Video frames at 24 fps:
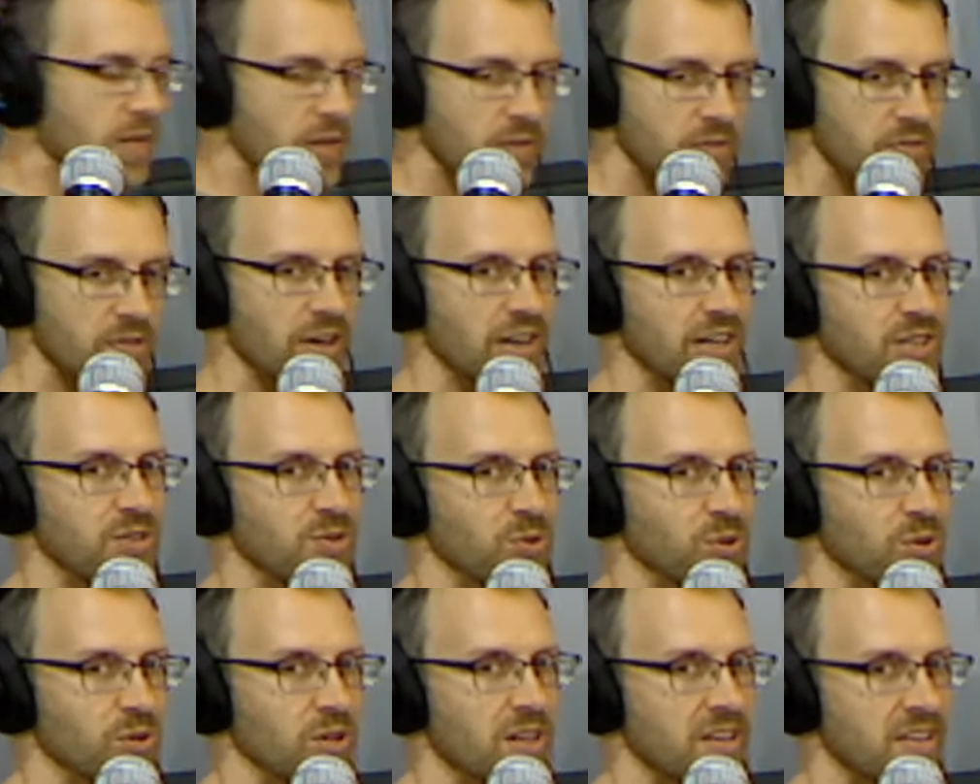Very
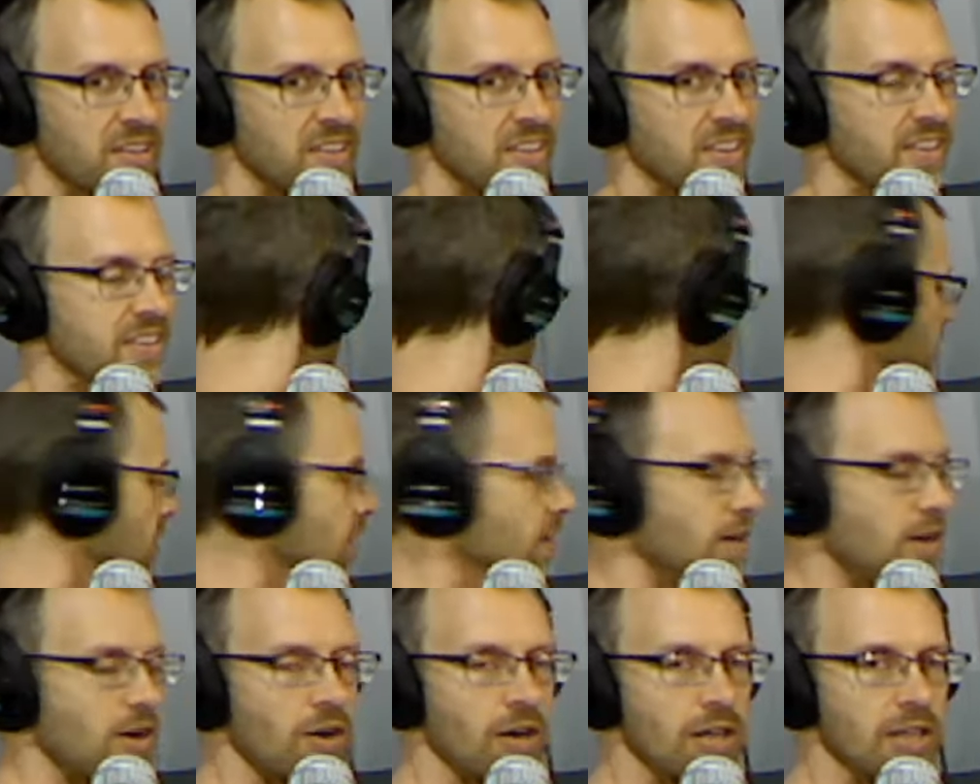cool idea.
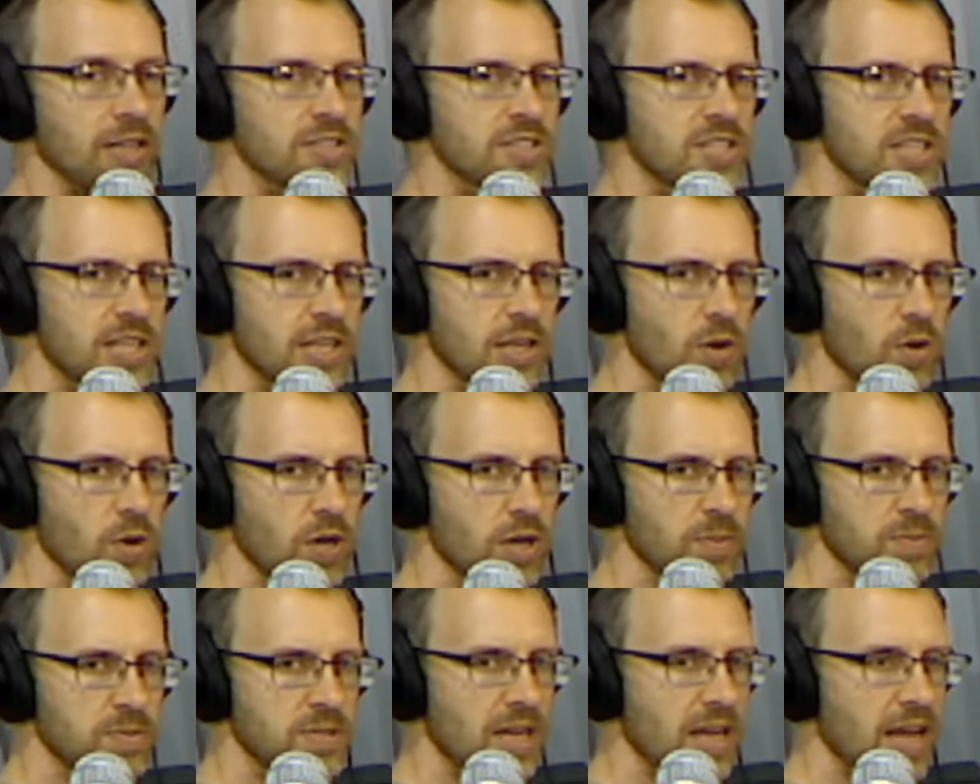All right, let's keep going up
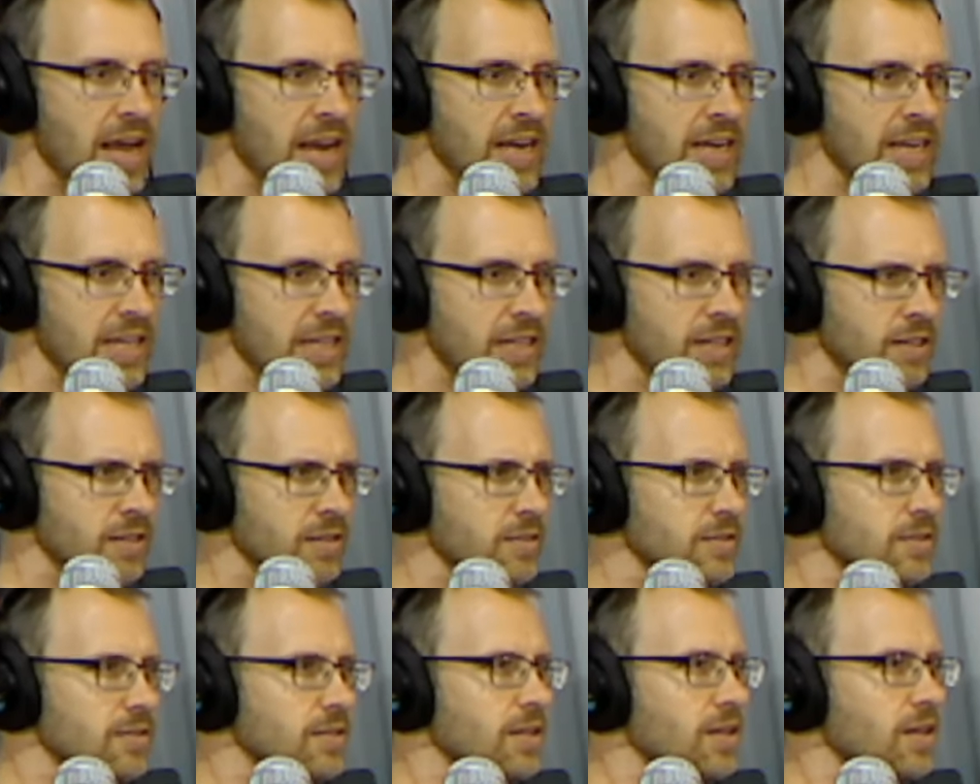to 80.
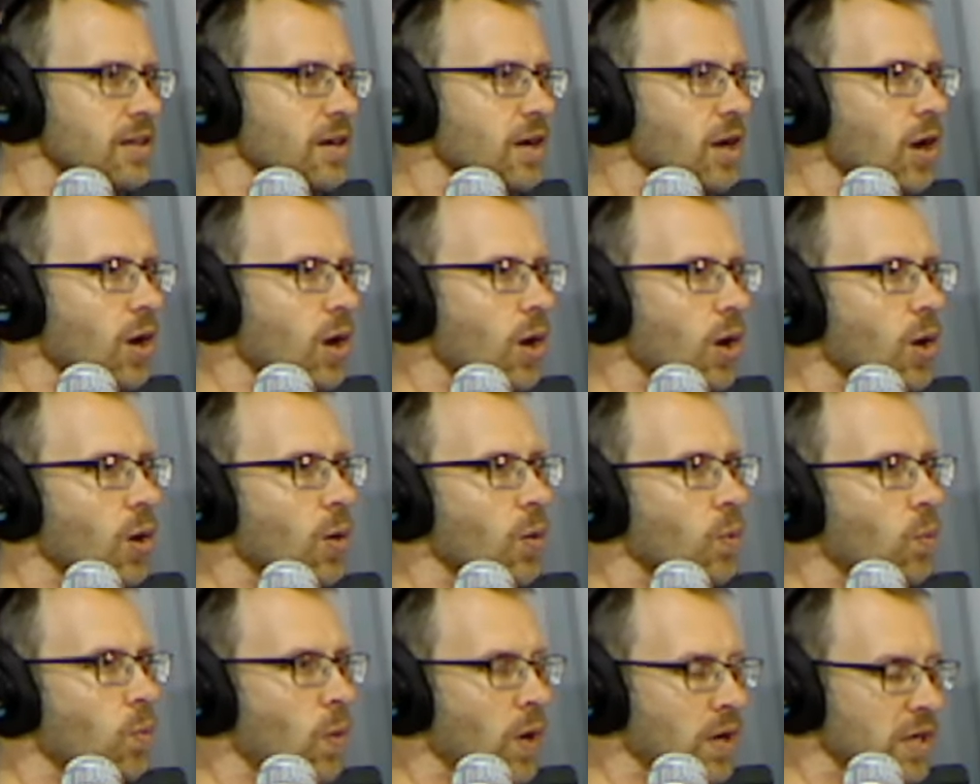
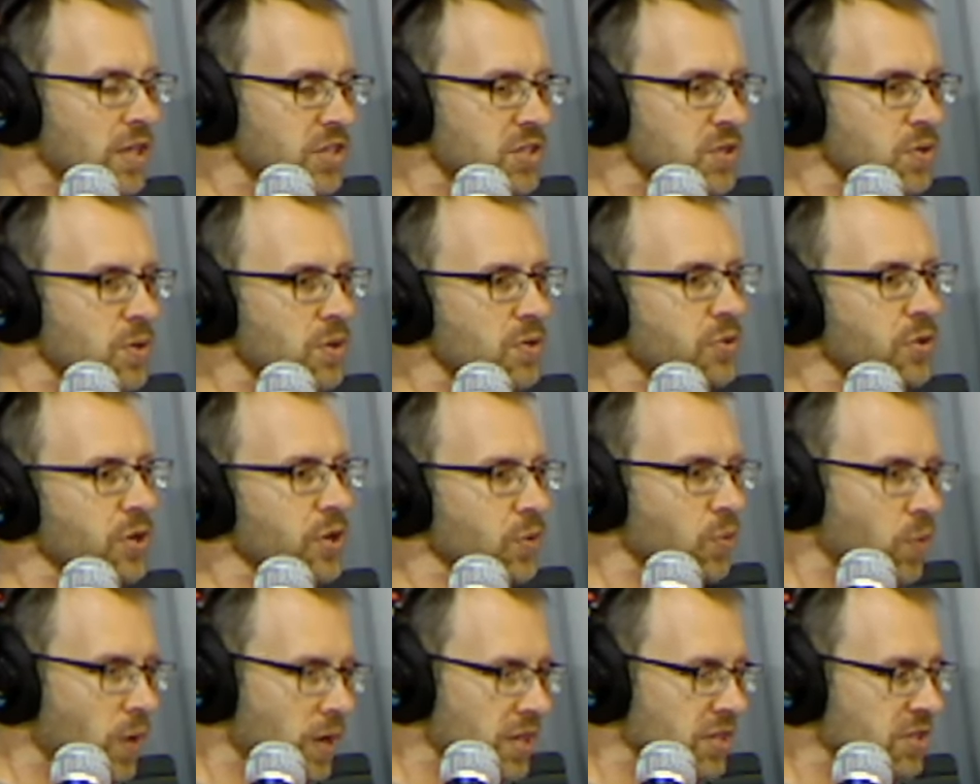1 and 2 and 3,
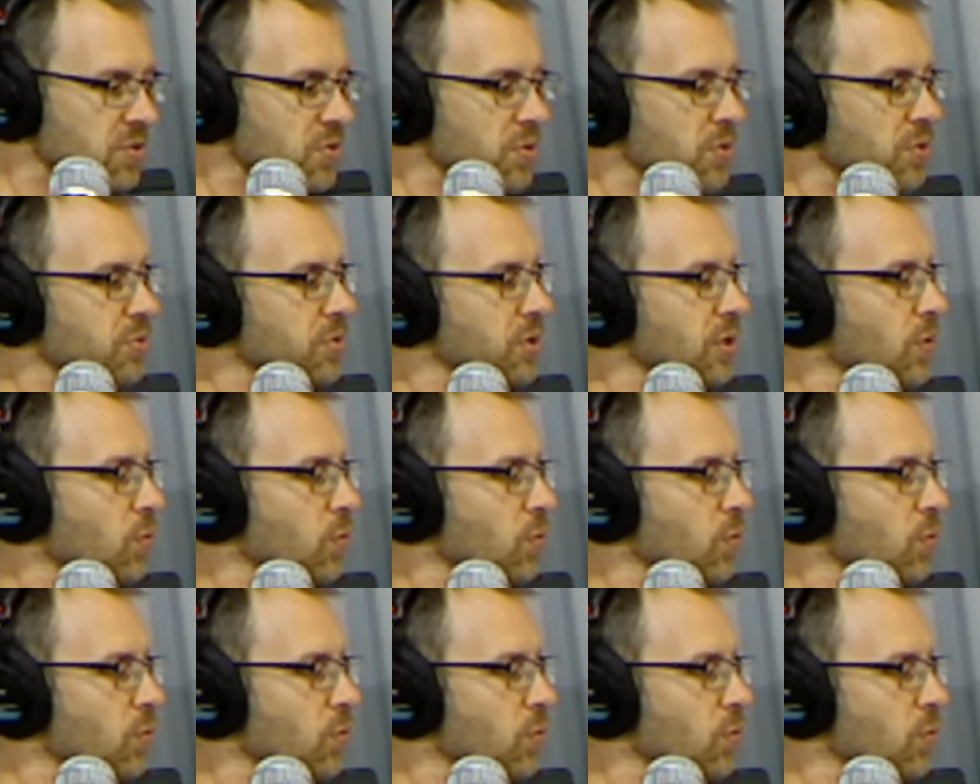1 and 2 and 3.